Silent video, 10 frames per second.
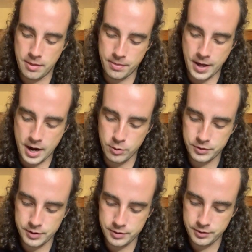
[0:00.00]

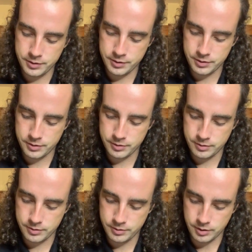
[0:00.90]
thousands
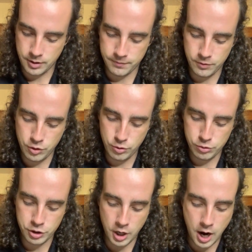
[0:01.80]
of new
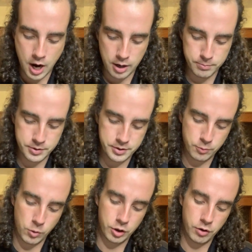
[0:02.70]
jobs
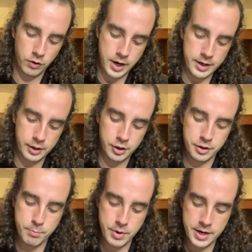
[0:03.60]
were created on
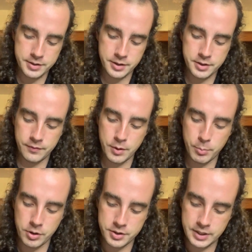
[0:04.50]
the basis of the
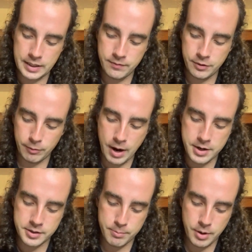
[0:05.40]
perceived
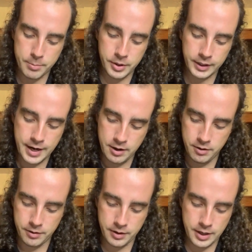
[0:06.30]
threat to public
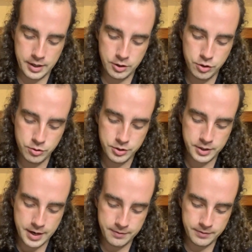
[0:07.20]
health and new
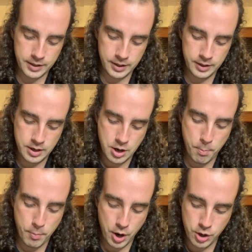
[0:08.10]
safety
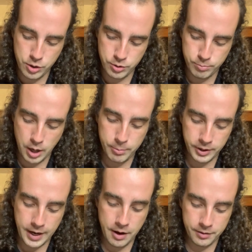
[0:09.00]

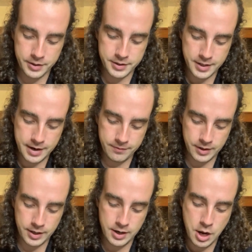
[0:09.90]
public health and
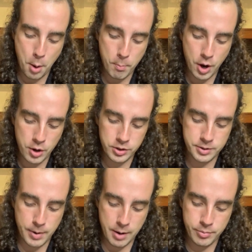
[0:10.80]
safety
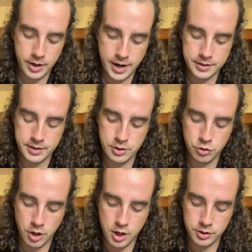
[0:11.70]
posed by plants and
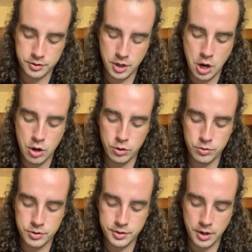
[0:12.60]
drugs
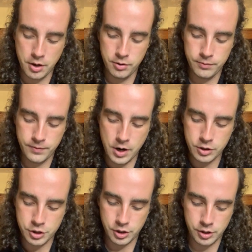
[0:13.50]
whose sole
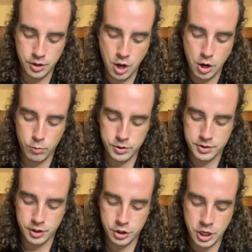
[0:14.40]
function was
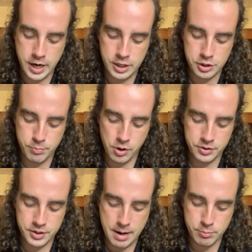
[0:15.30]
to change
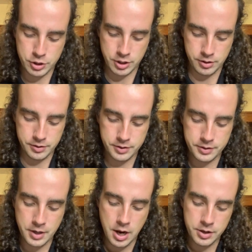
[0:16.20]

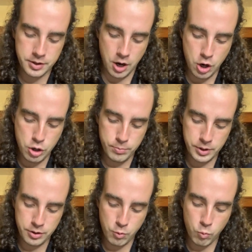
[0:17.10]
perceptions, to
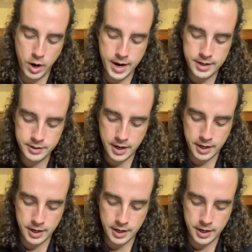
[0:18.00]
open the way to